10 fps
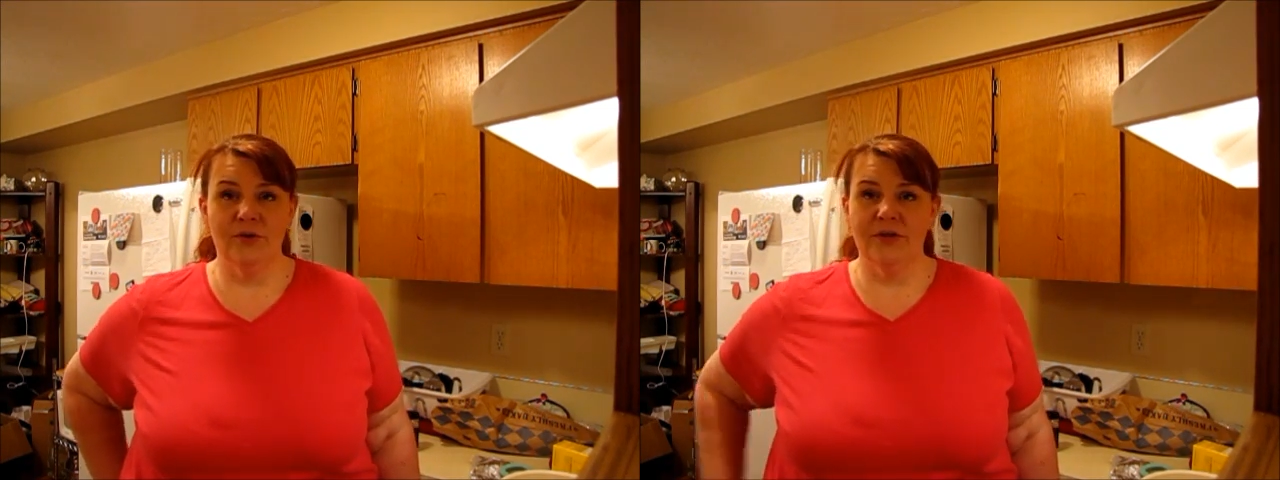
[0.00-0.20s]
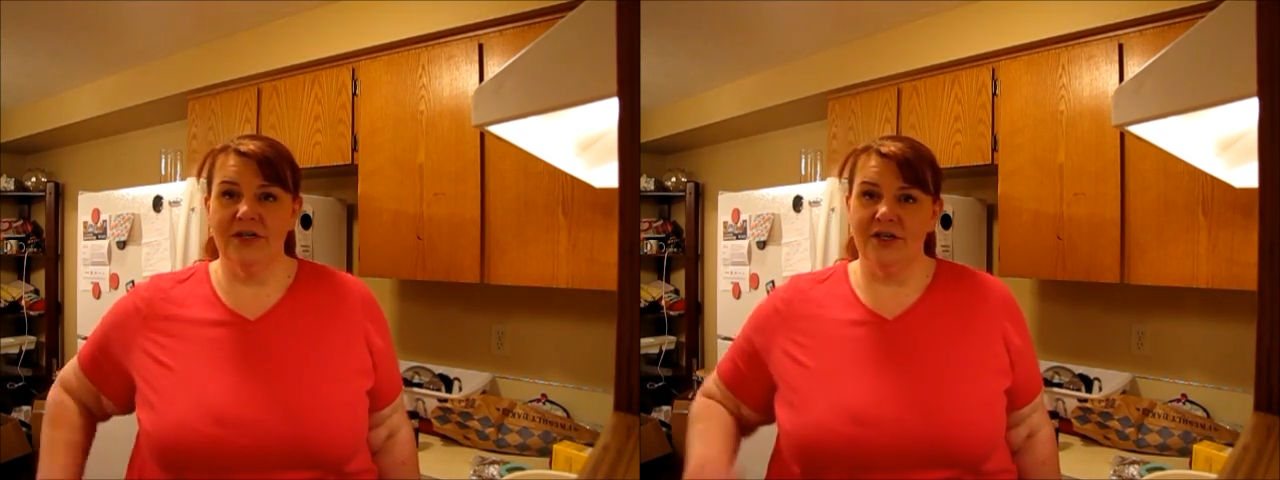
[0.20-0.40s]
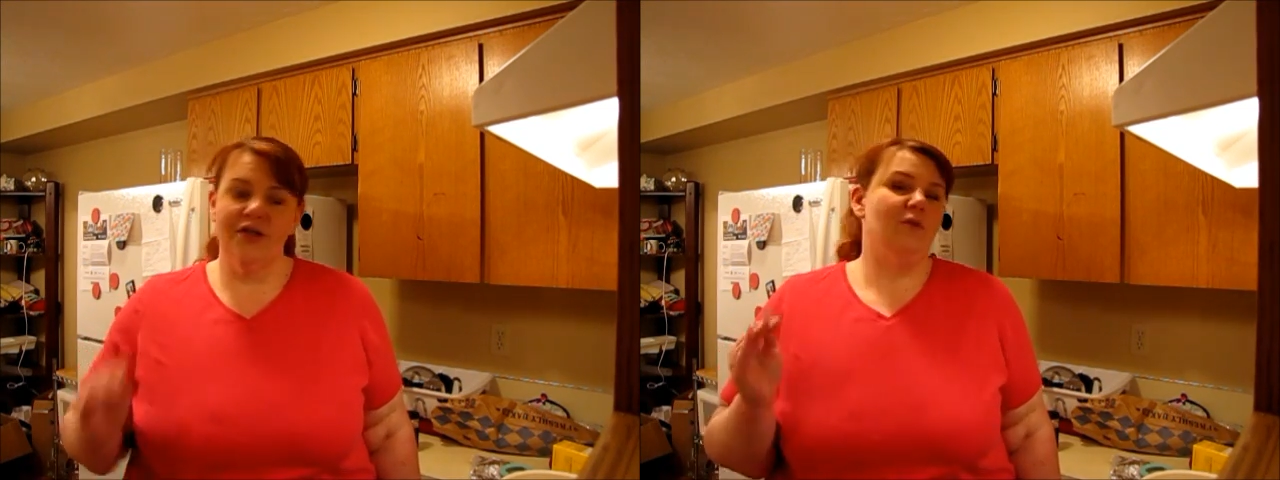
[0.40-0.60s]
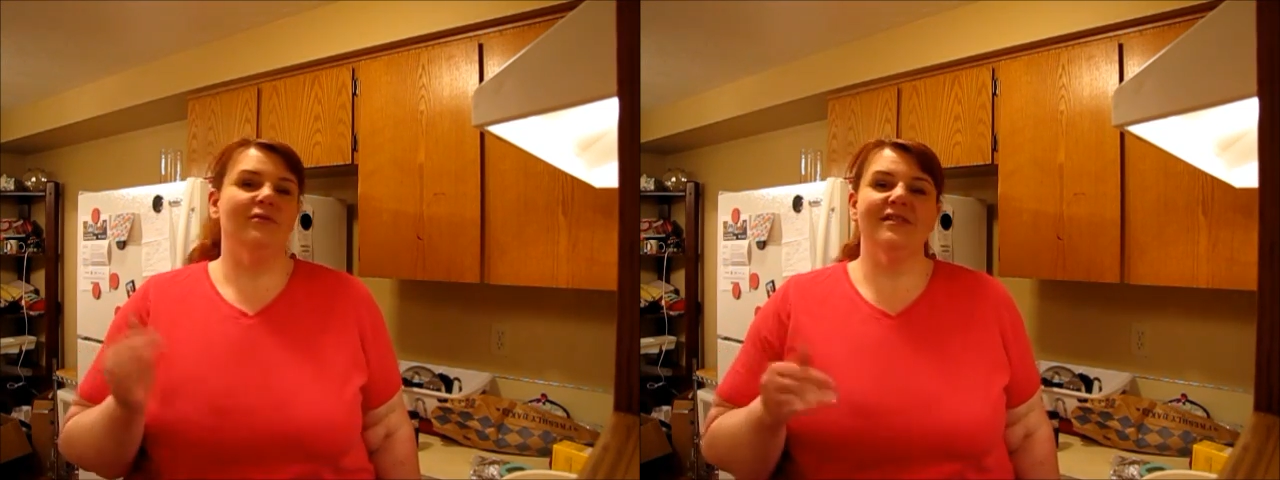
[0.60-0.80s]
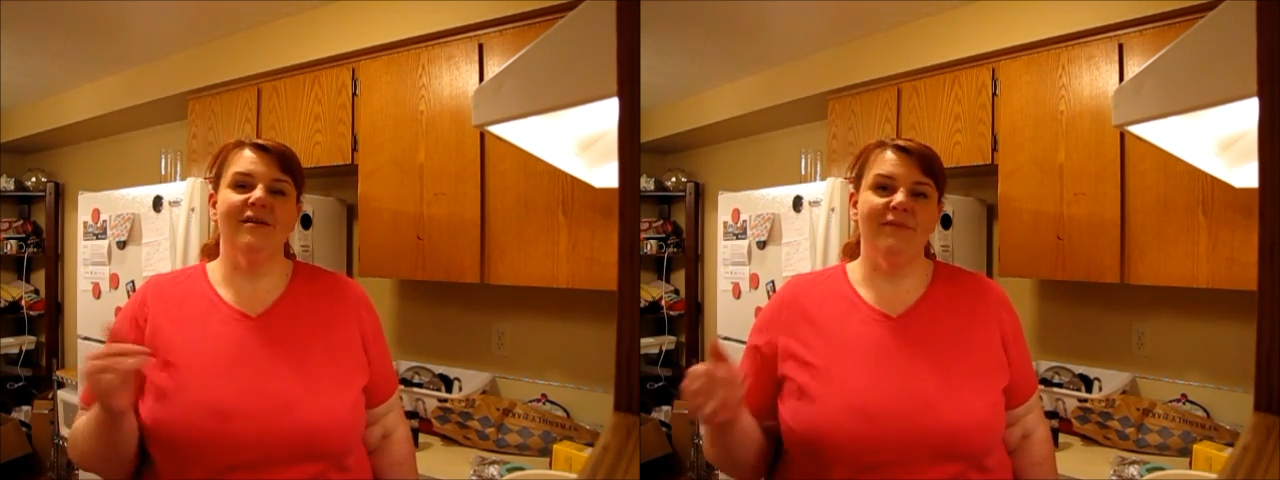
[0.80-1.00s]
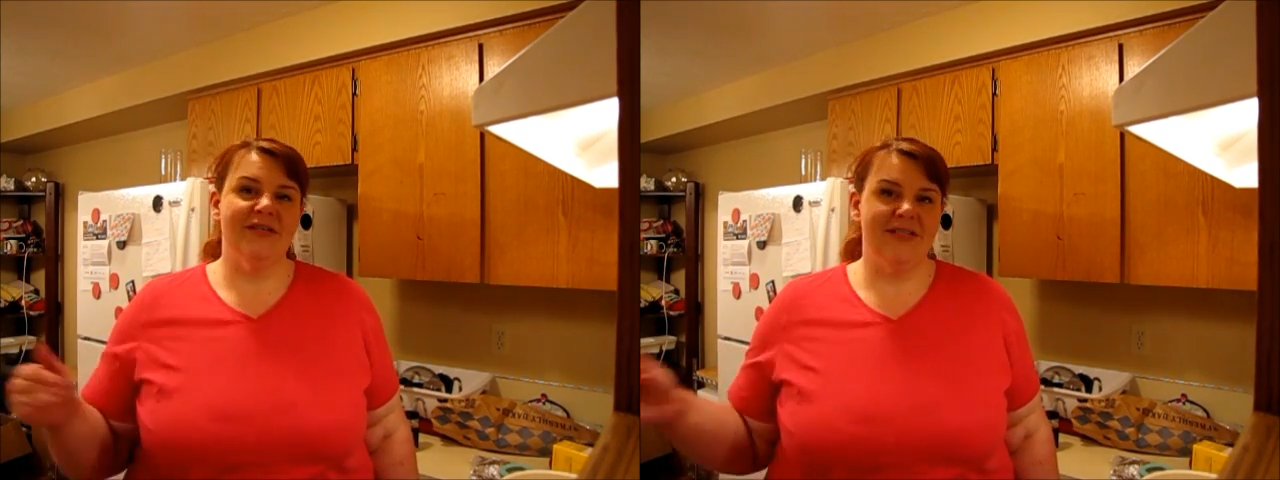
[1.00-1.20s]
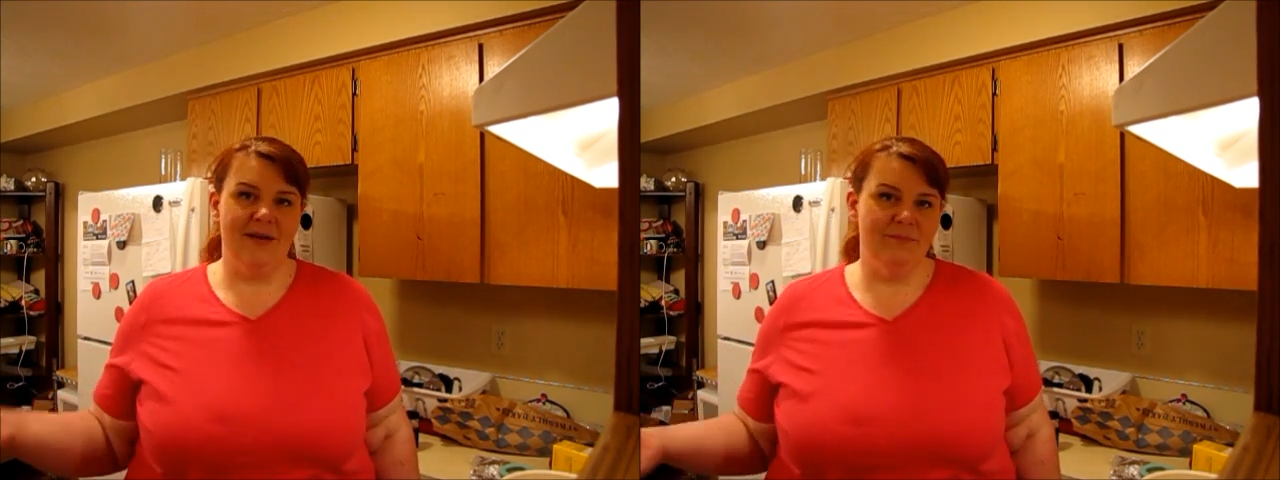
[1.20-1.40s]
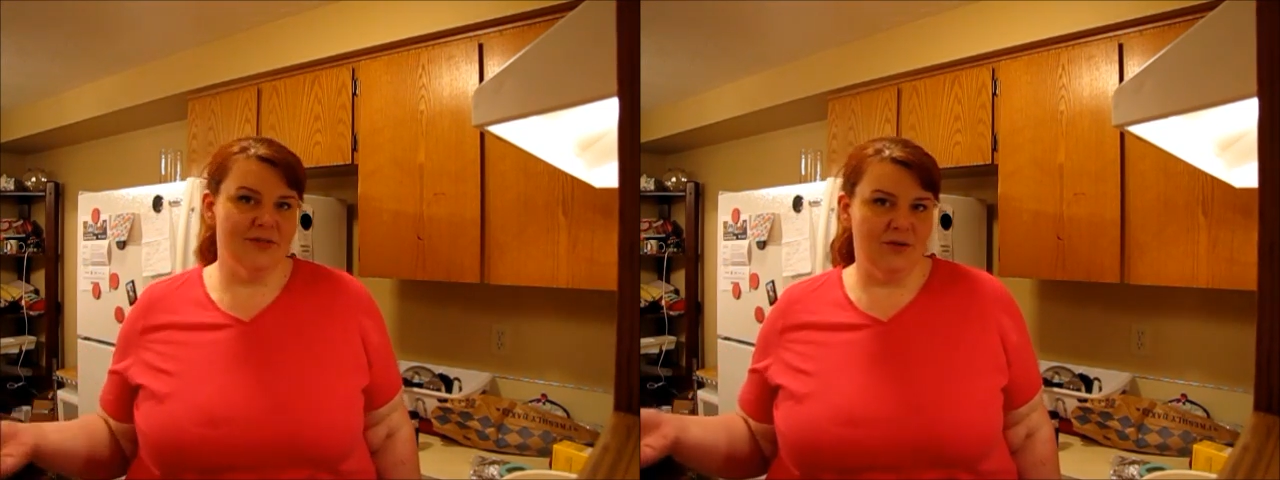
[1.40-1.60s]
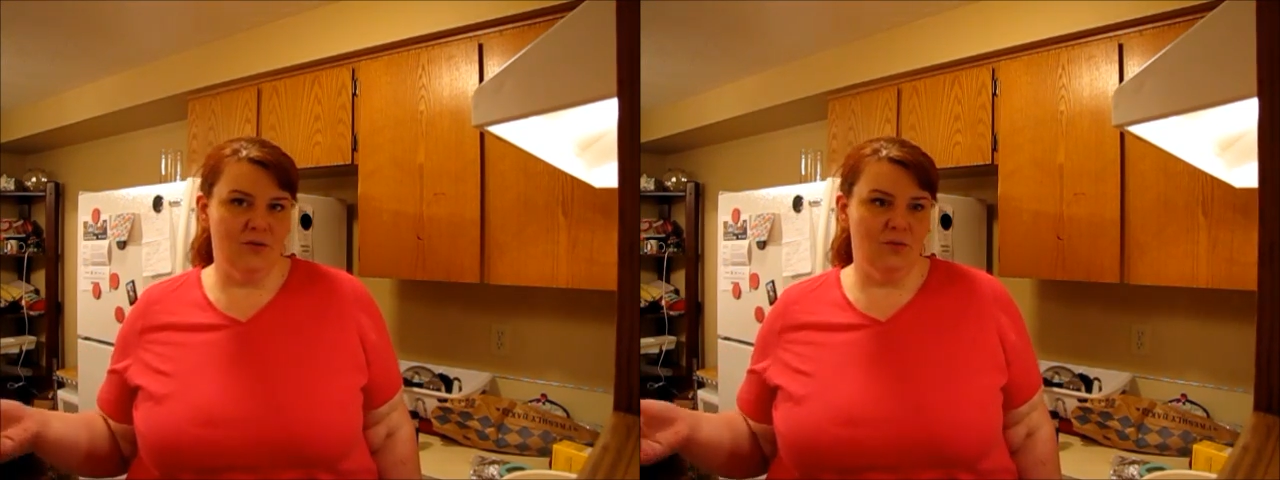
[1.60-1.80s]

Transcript: gonna go step by step. So